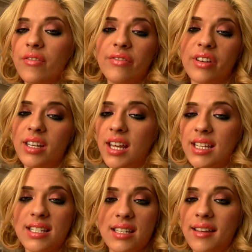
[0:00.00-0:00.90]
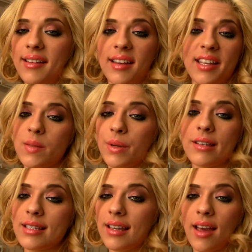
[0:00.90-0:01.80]
have a nice dick, a nice
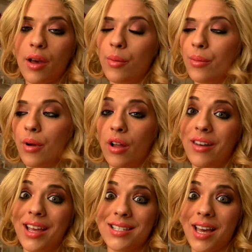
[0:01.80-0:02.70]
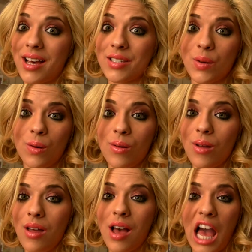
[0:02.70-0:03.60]
pussy, a nice asshole.
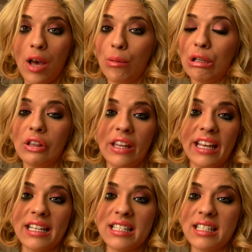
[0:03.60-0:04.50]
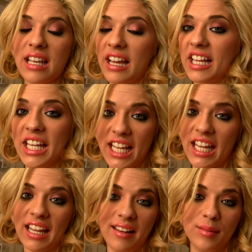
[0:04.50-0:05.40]
I will lick, suck, and eat
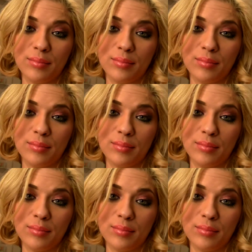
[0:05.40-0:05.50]
it.